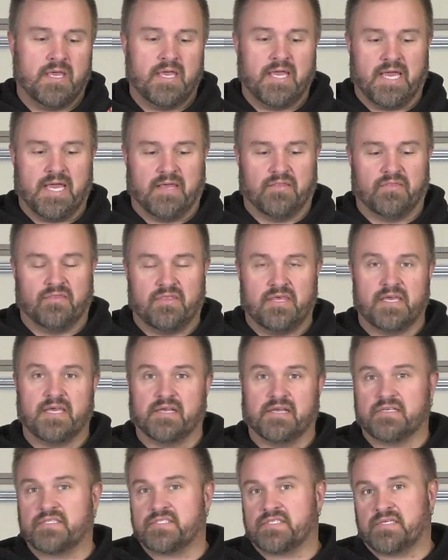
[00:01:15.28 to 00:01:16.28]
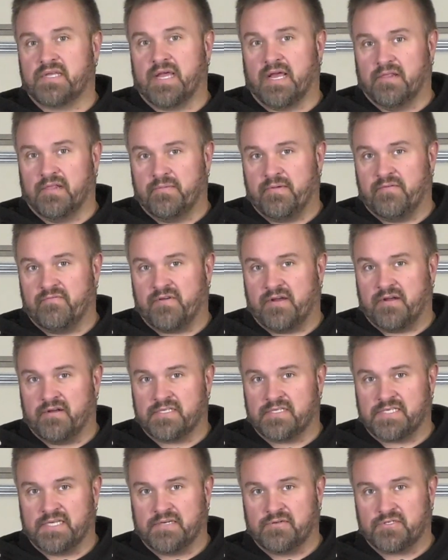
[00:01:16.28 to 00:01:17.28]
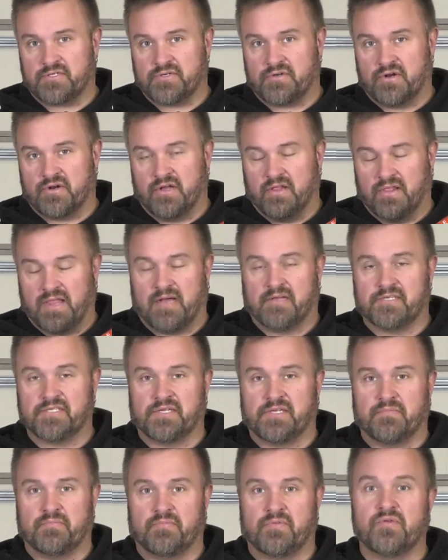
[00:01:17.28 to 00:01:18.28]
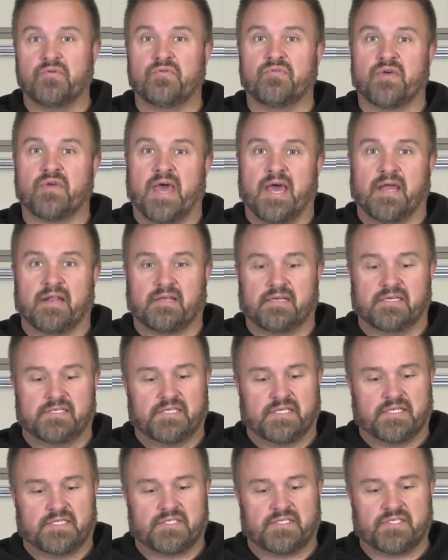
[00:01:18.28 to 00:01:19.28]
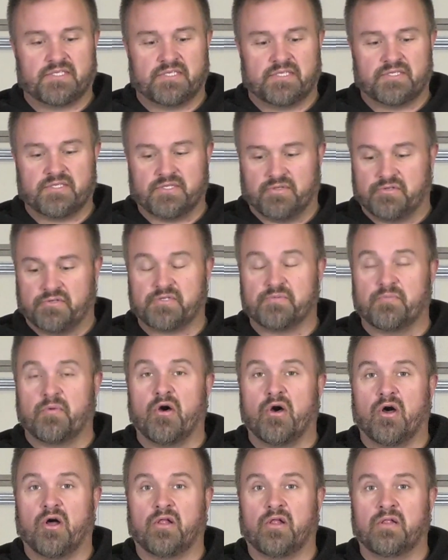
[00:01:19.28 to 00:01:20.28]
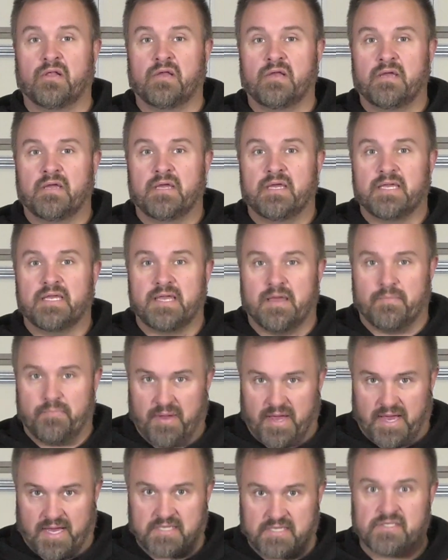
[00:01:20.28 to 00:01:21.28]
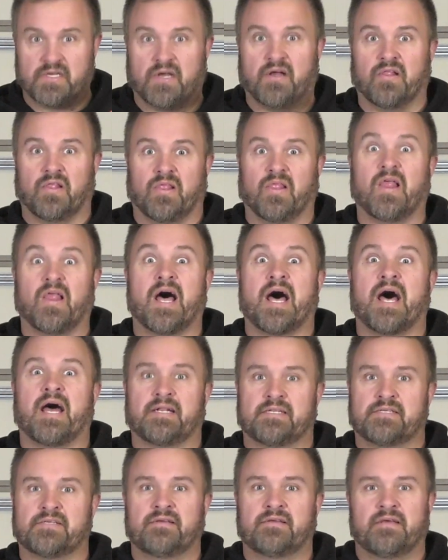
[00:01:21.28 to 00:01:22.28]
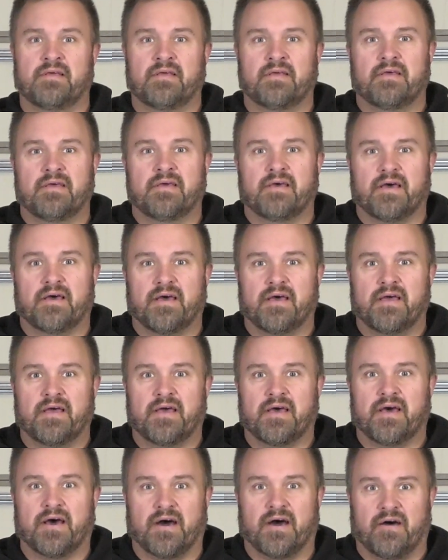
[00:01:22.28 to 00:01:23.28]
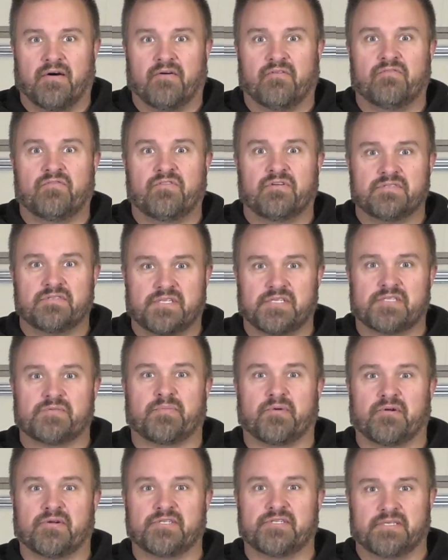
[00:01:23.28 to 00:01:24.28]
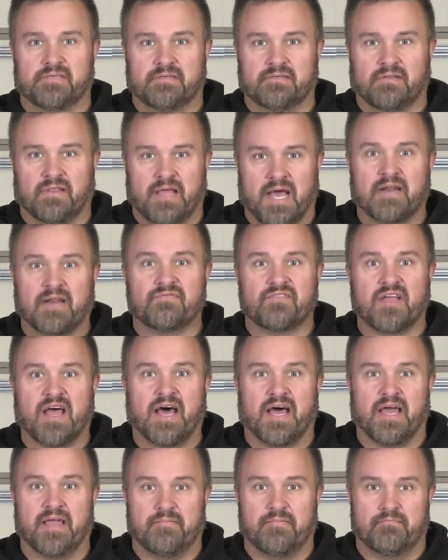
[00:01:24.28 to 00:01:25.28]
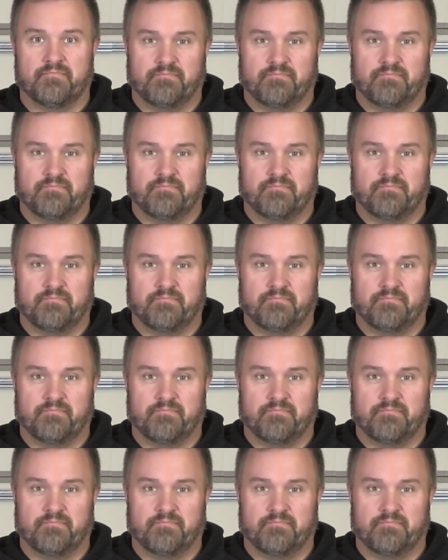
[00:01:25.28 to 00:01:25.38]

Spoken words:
And this Element fire extinguisher allows you to do that because it's so small, yet packs a lot of dispersion, a lot of time.